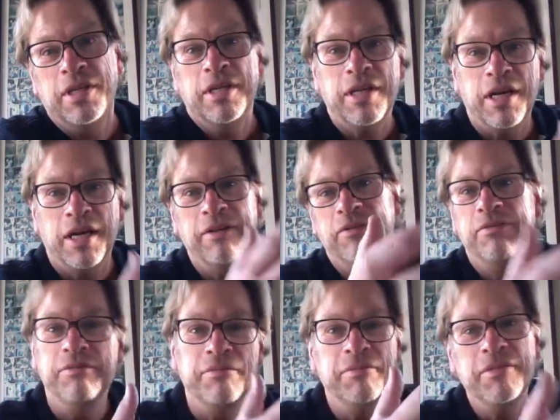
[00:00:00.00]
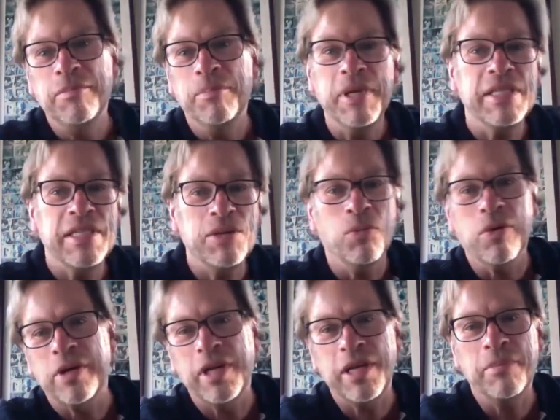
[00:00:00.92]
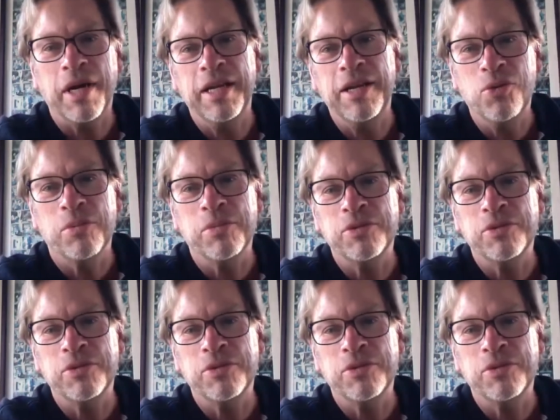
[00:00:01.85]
kind of busy working my normal